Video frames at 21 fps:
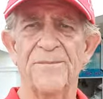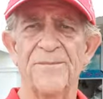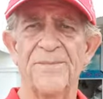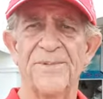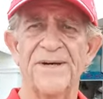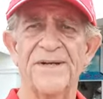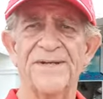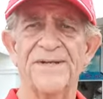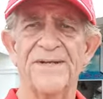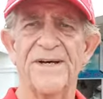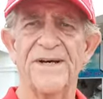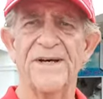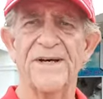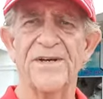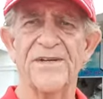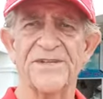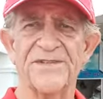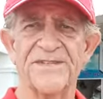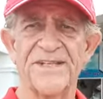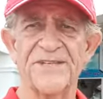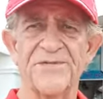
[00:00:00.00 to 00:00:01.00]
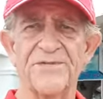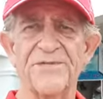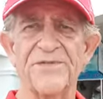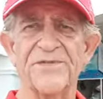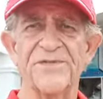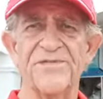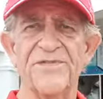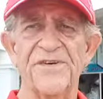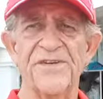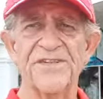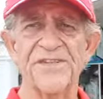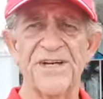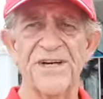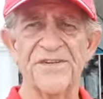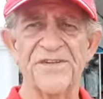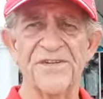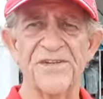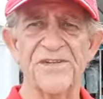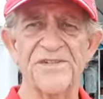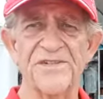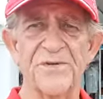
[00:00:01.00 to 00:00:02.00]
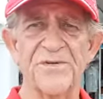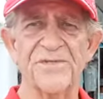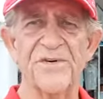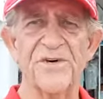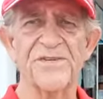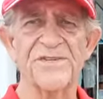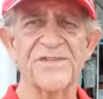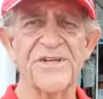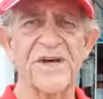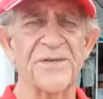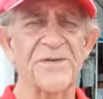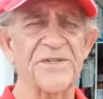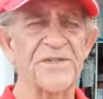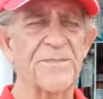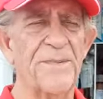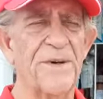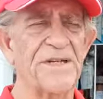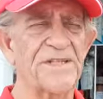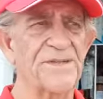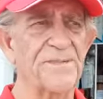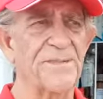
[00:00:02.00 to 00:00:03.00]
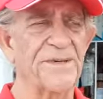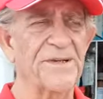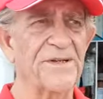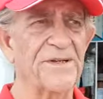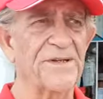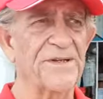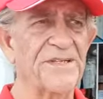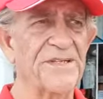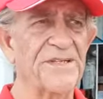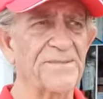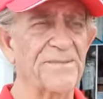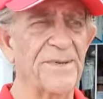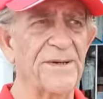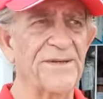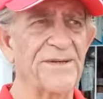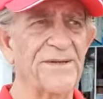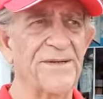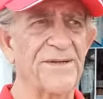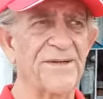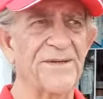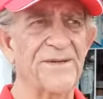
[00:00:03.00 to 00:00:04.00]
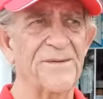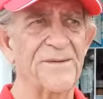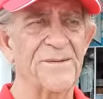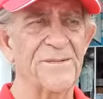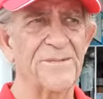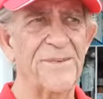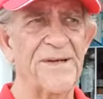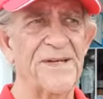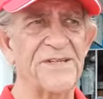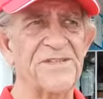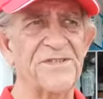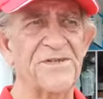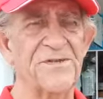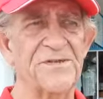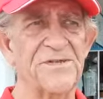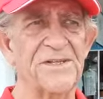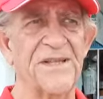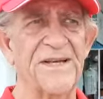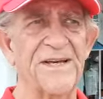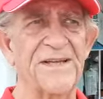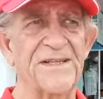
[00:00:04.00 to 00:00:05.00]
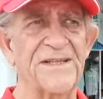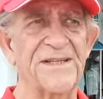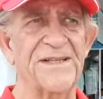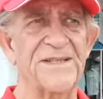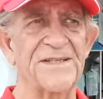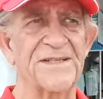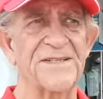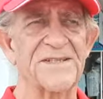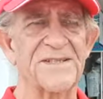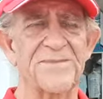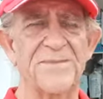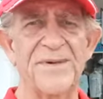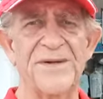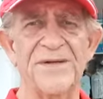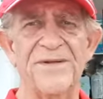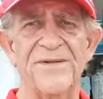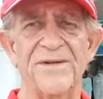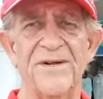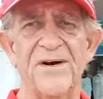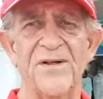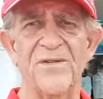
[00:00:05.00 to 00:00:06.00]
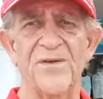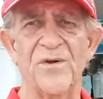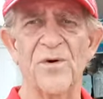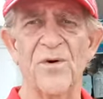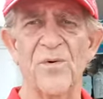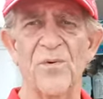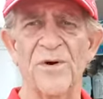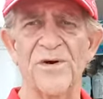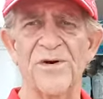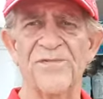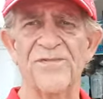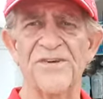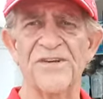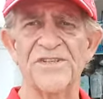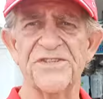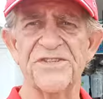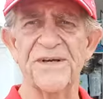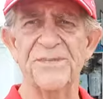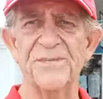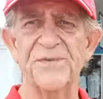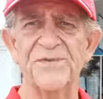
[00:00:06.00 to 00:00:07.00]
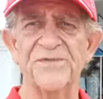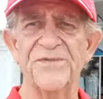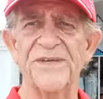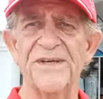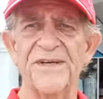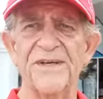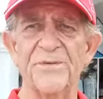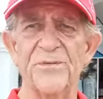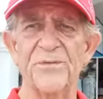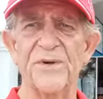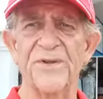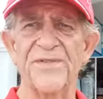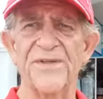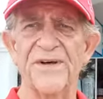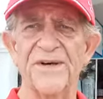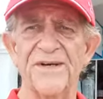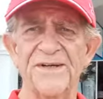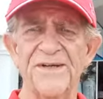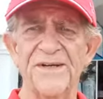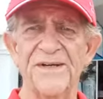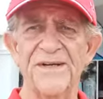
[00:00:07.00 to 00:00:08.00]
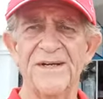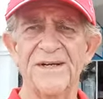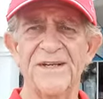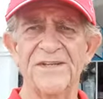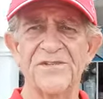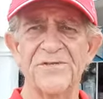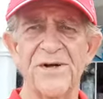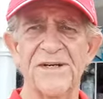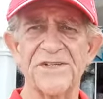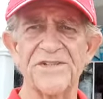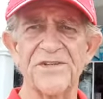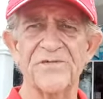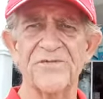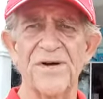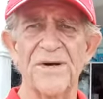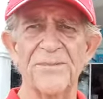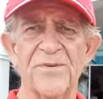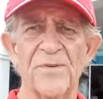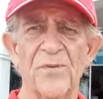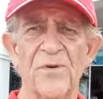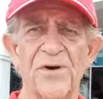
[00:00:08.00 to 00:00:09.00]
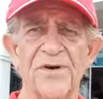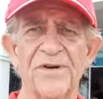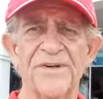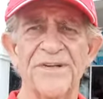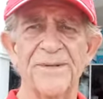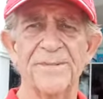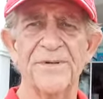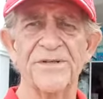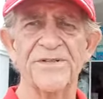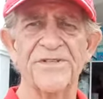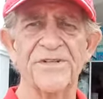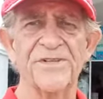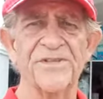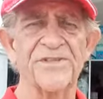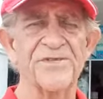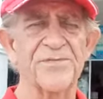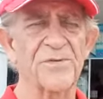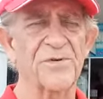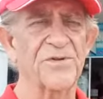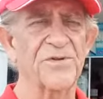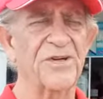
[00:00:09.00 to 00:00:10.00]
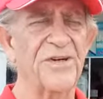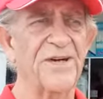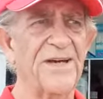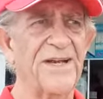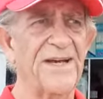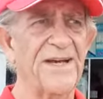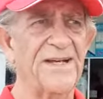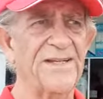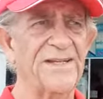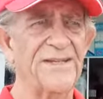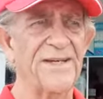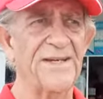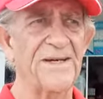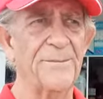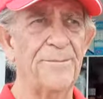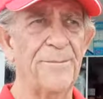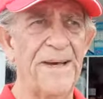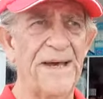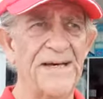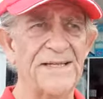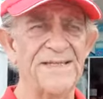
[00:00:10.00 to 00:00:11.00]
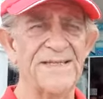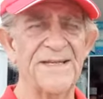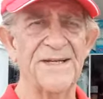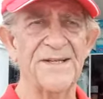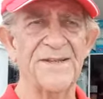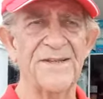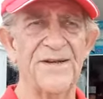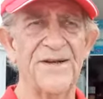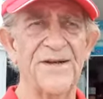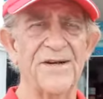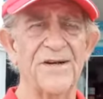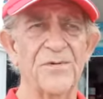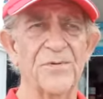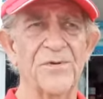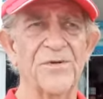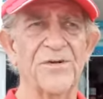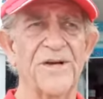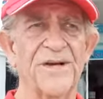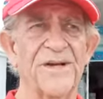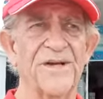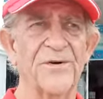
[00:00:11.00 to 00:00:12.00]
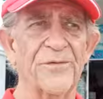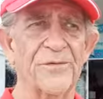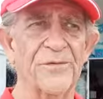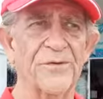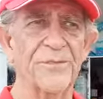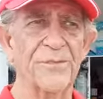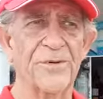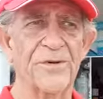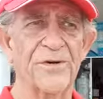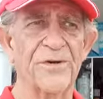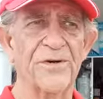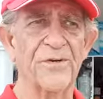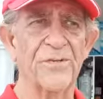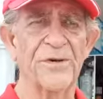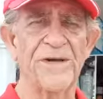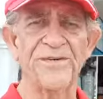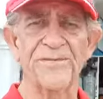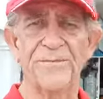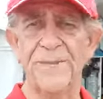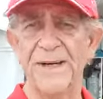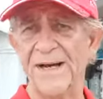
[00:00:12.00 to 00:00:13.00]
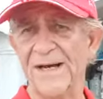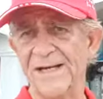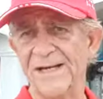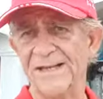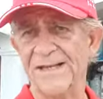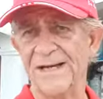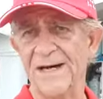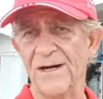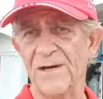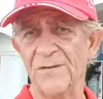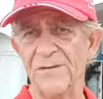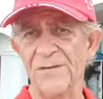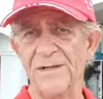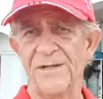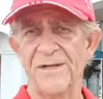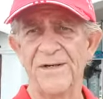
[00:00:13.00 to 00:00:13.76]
But good-sized rooster fish out there, so we've always got those possibilities. But the biggest news lately has been all the cold water fish that moved in with the drastic drop in water temperatures. We're looking at bass out there. We're looking at grouper. We have bacalao,